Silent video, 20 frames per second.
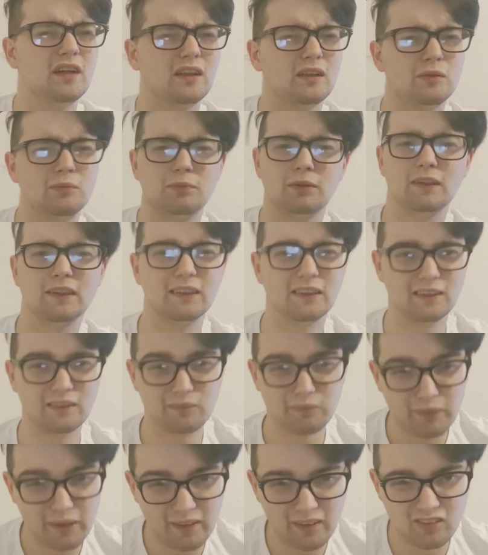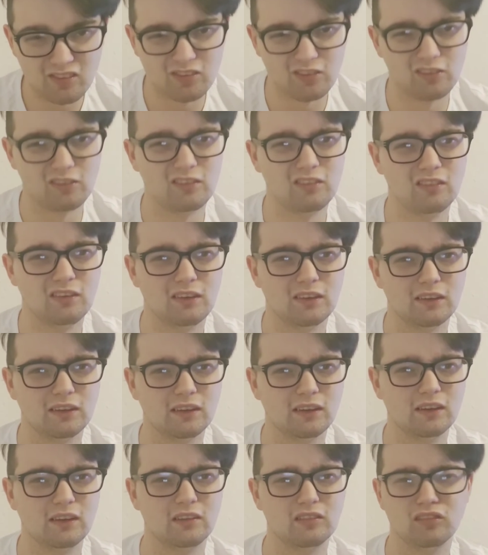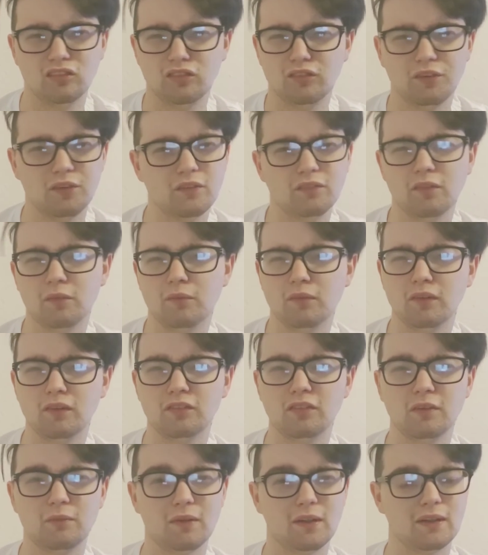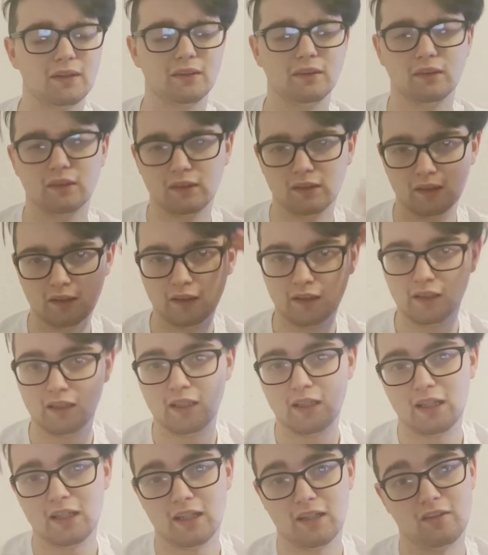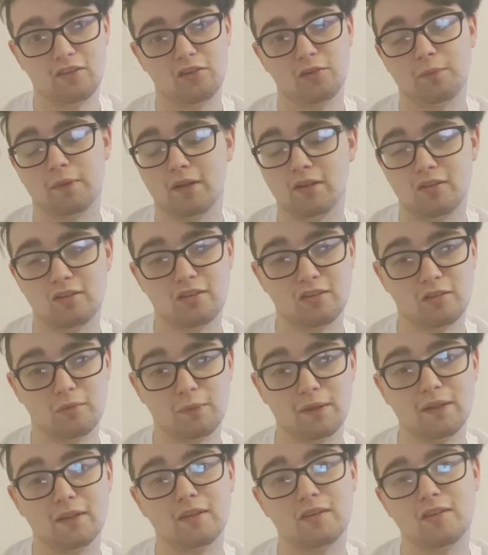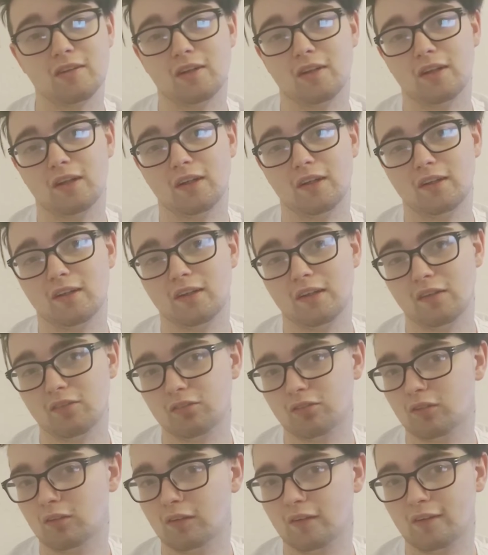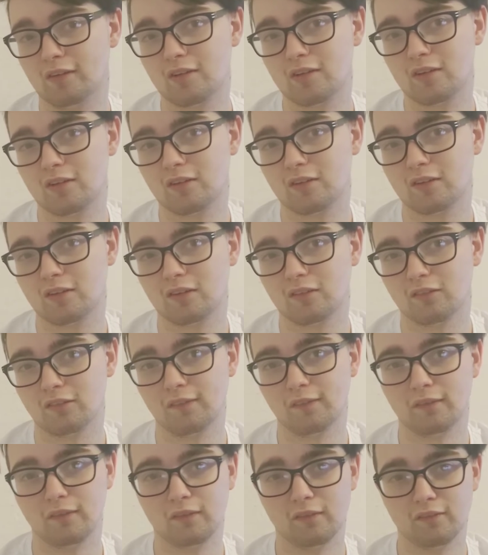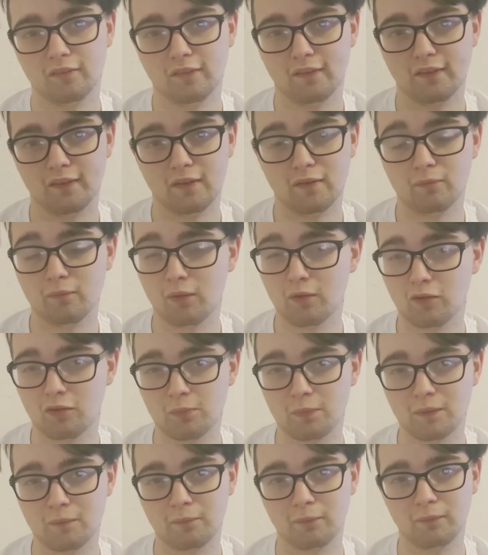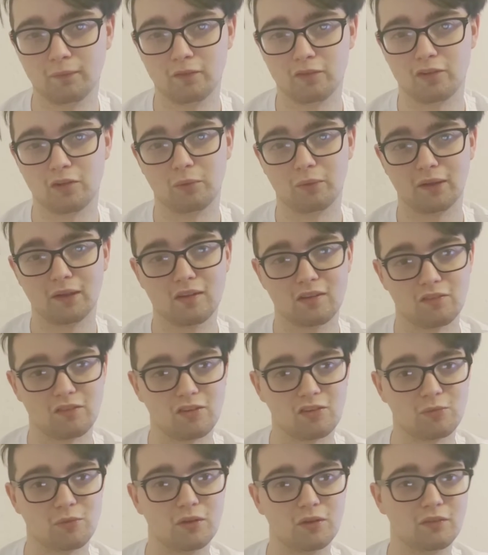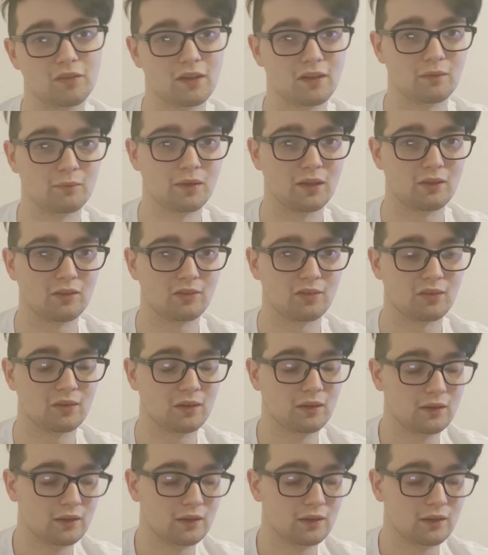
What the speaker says: a completely impartial review of the movie. My headspace is a bit different than most people's going into this movie, I'd imagine.